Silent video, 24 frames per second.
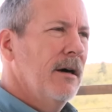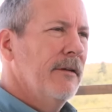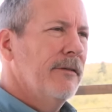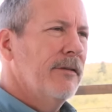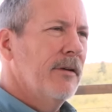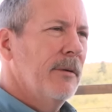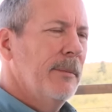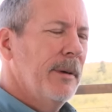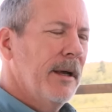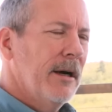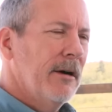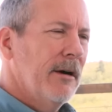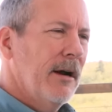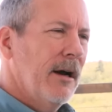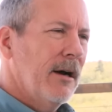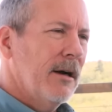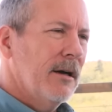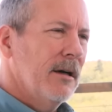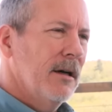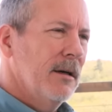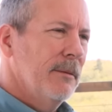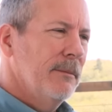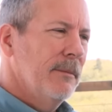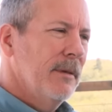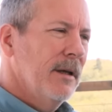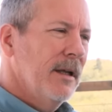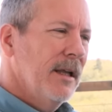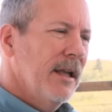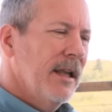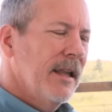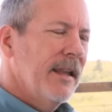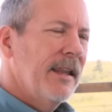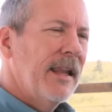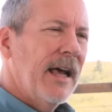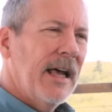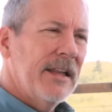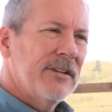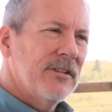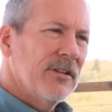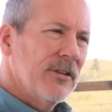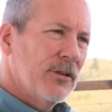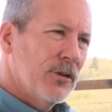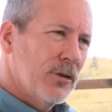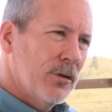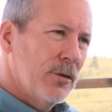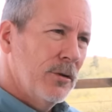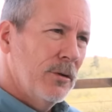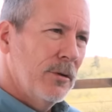for a better outcome. That's a
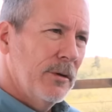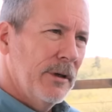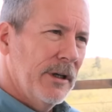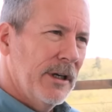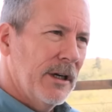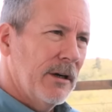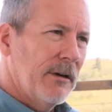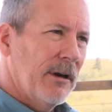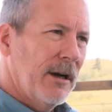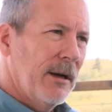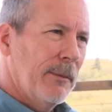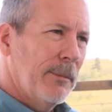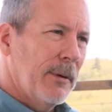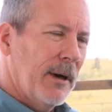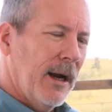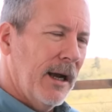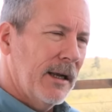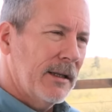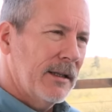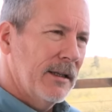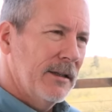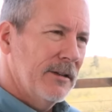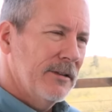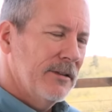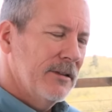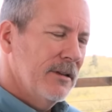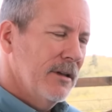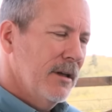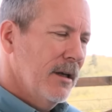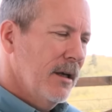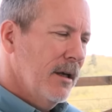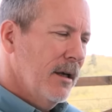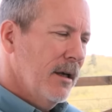true integrated practice.